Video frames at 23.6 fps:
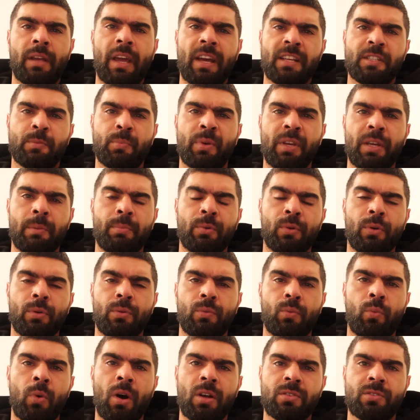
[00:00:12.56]
Yes people,
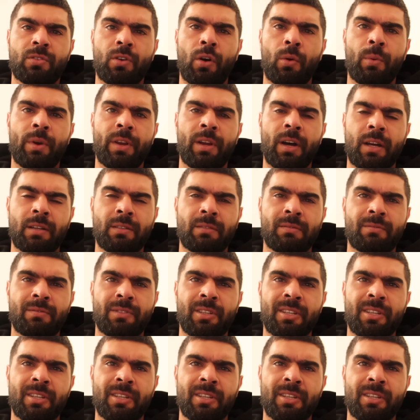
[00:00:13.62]
what's going on?